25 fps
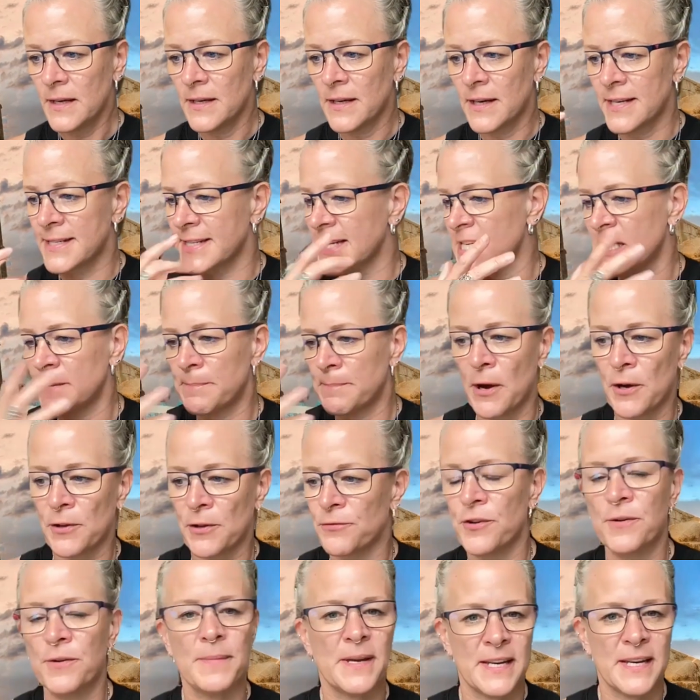because he spoke
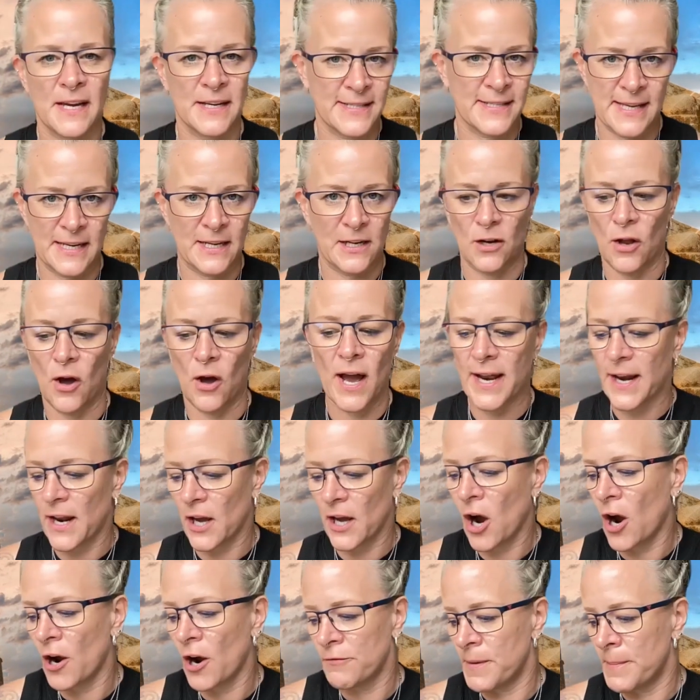through me and I said a lot and I
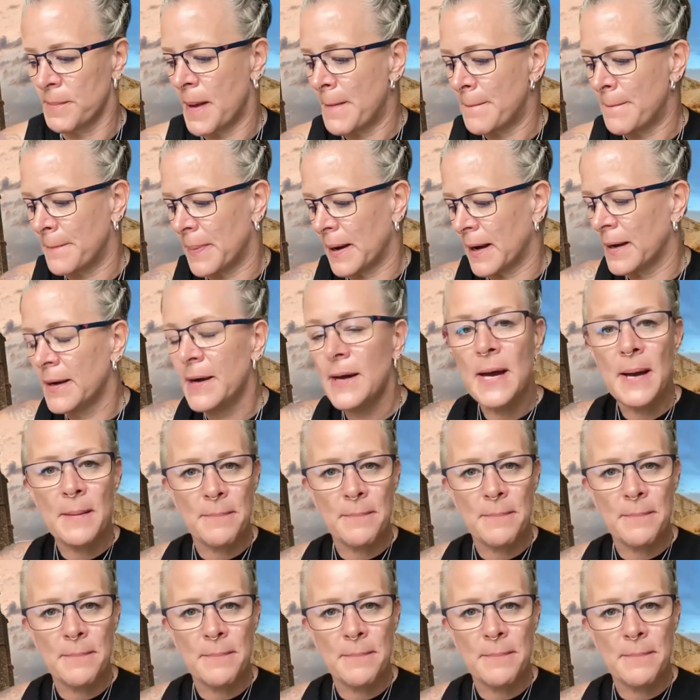can't remember,